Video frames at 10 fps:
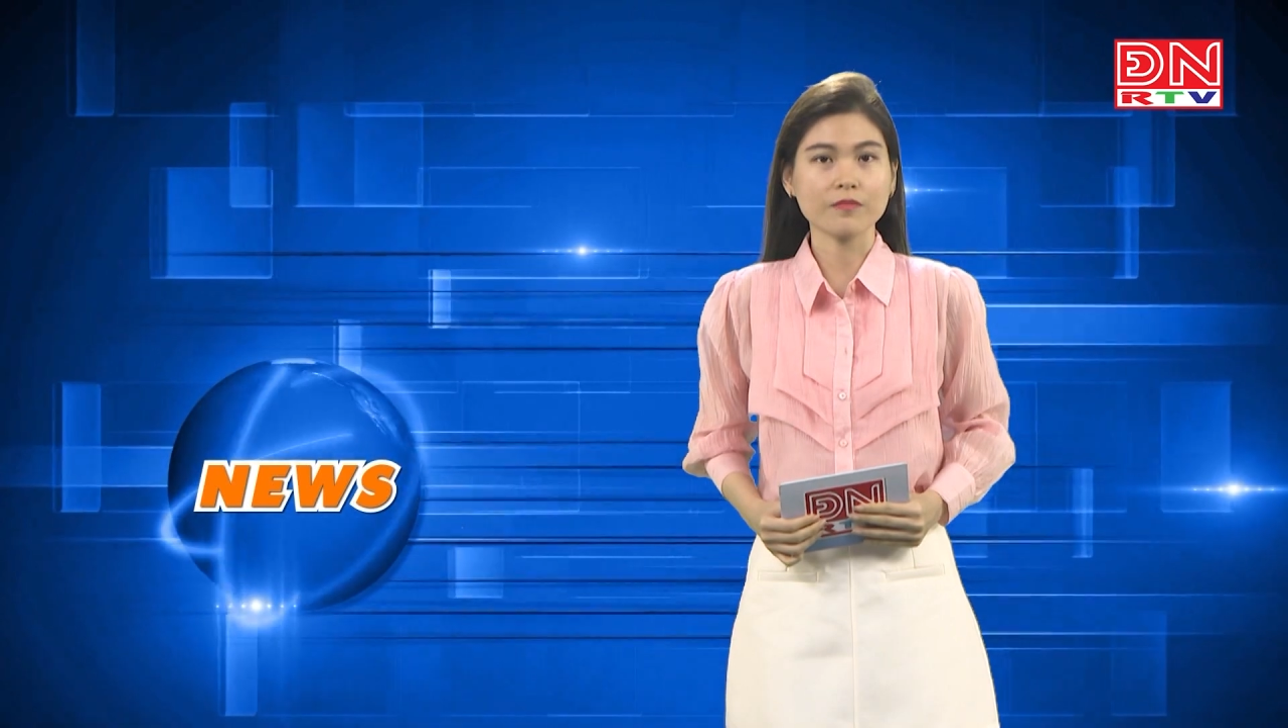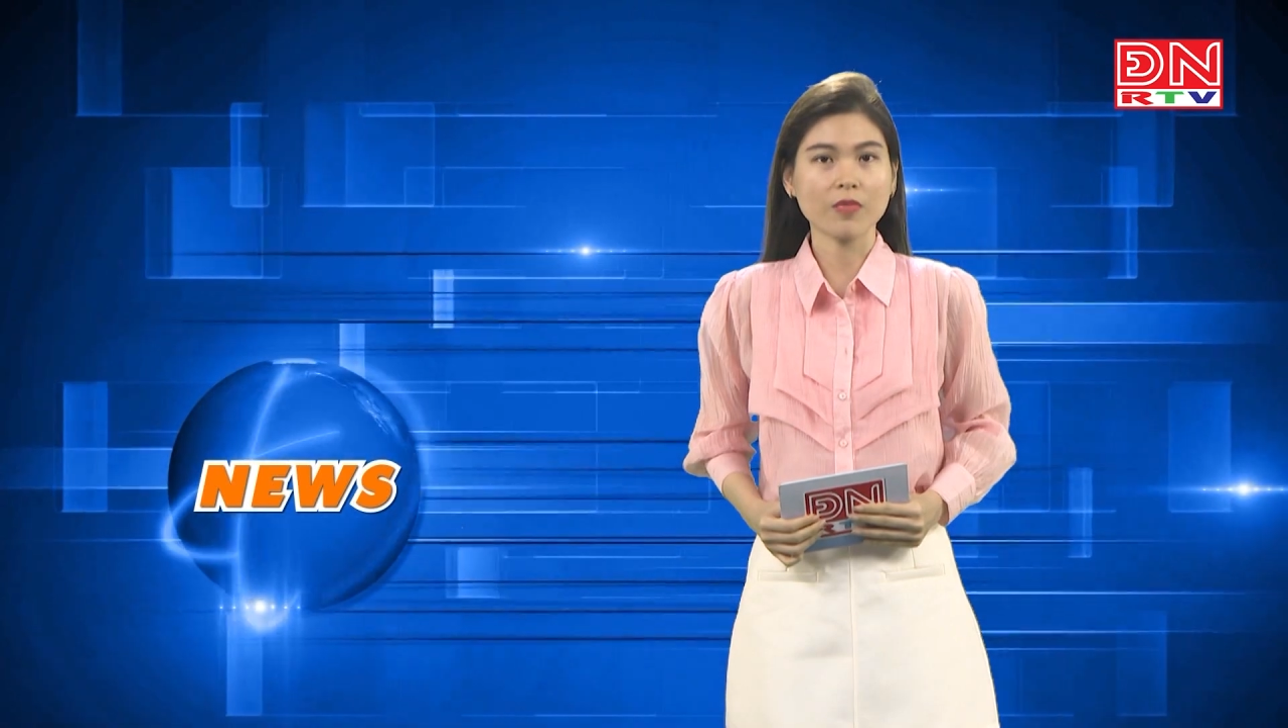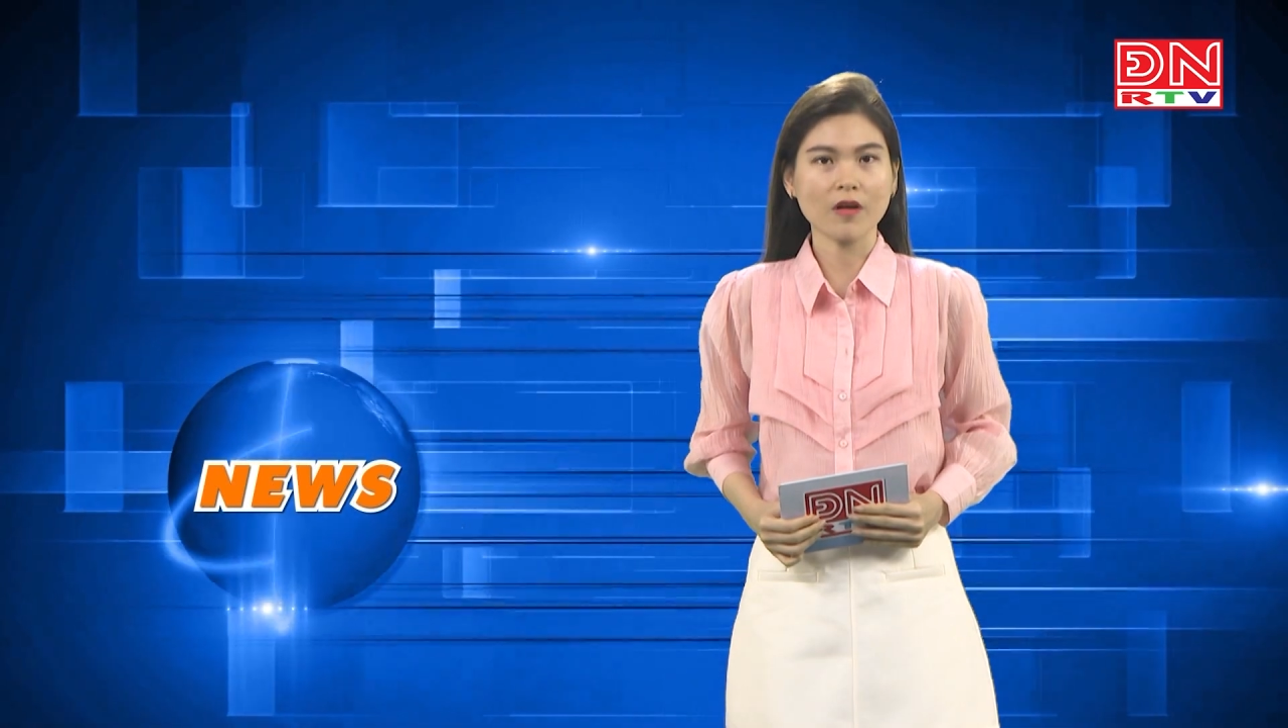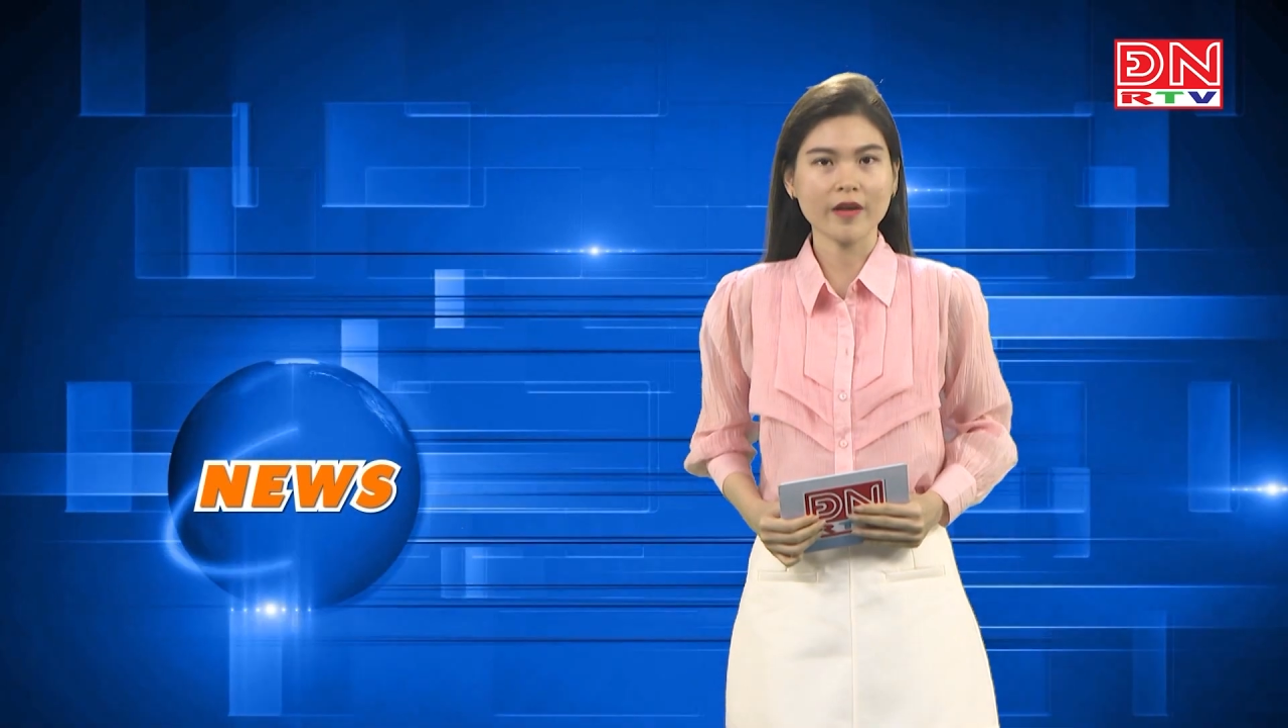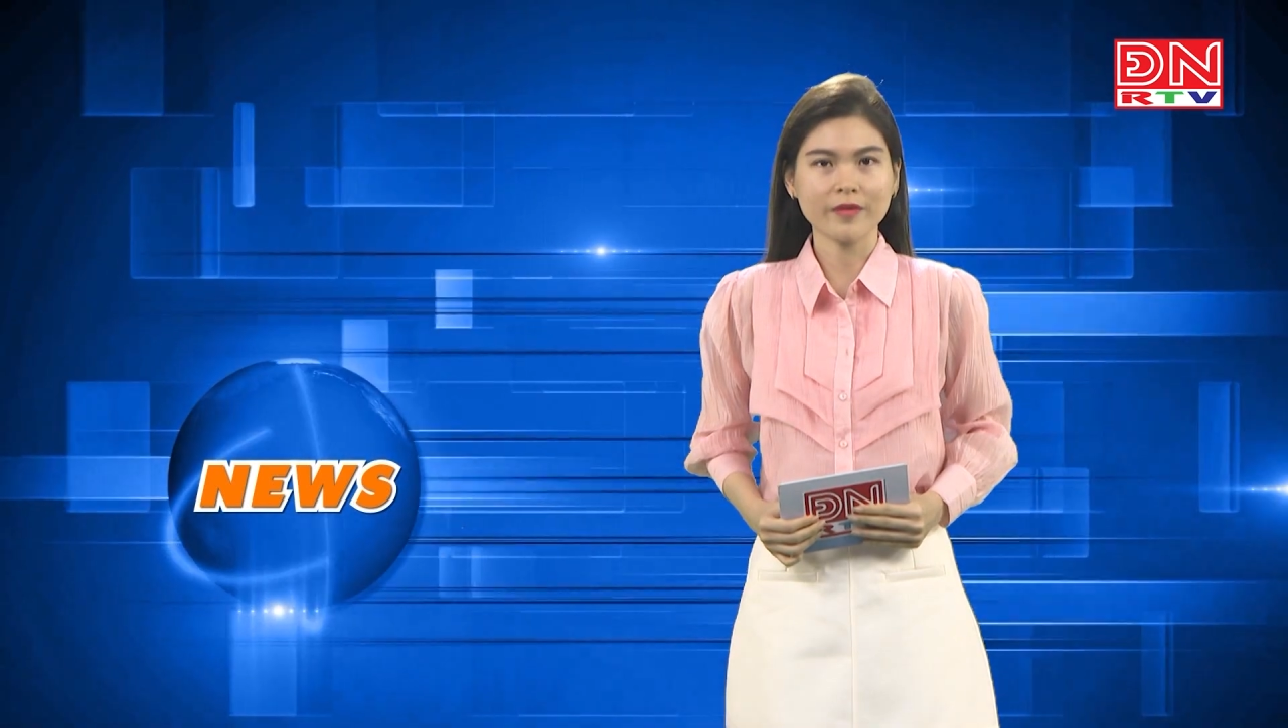Party